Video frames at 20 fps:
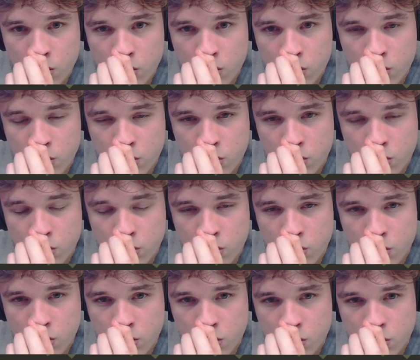
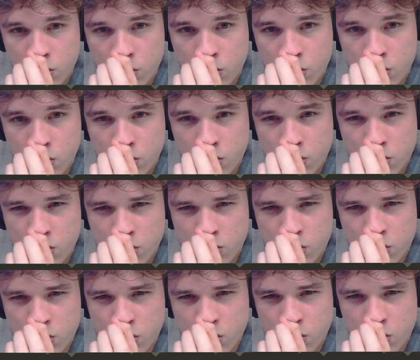
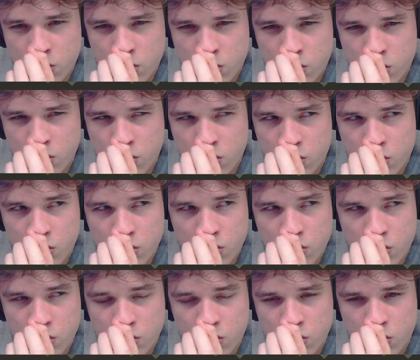
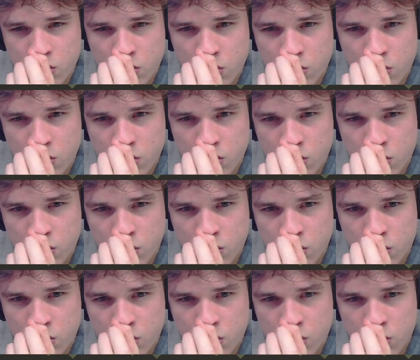
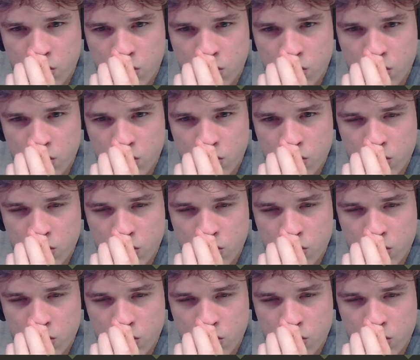(silence)